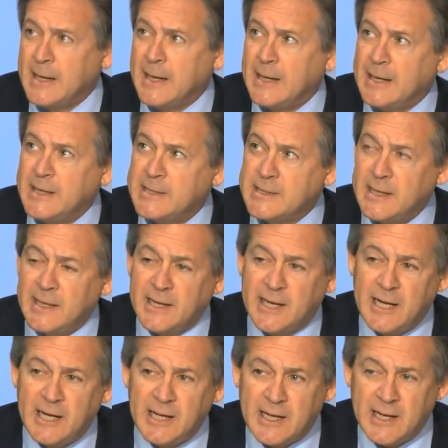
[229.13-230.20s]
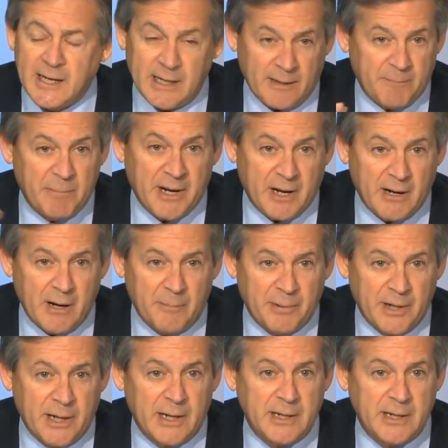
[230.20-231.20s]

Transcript: and he said he had a big company.